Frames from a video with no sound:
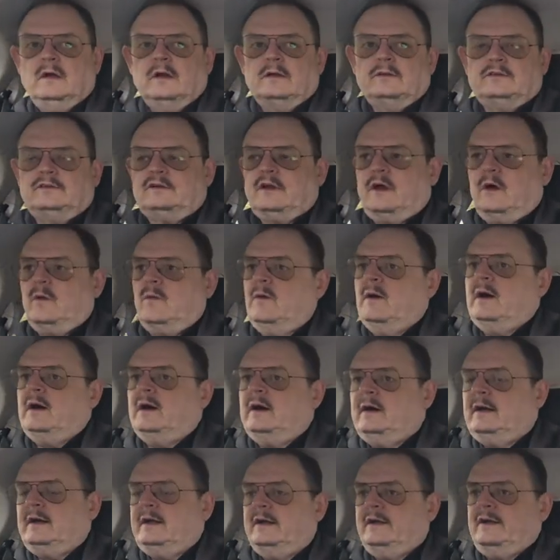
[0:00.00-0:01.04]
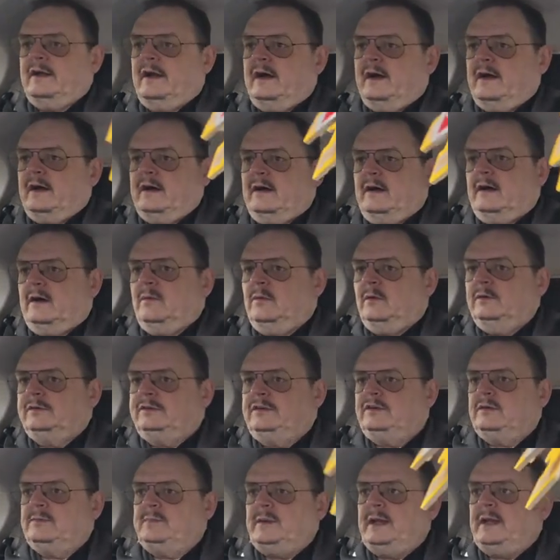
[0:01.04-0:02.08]
So I
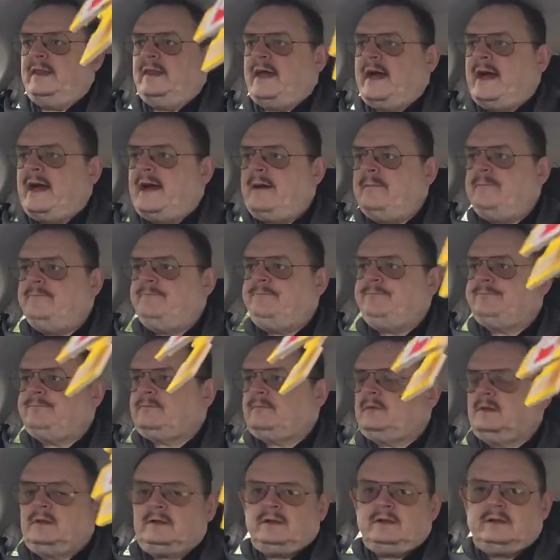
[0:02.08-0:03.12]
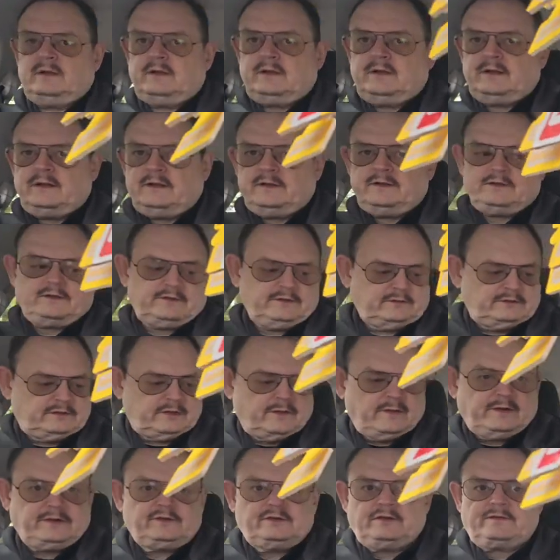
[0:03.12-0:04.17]
wanted to be there,
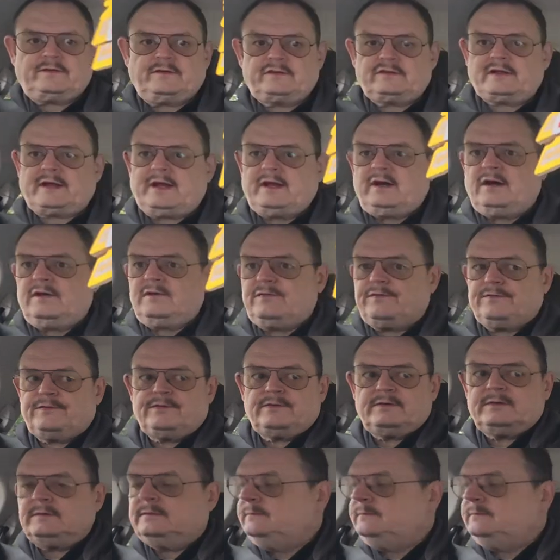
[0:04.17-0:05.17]
so I took the day off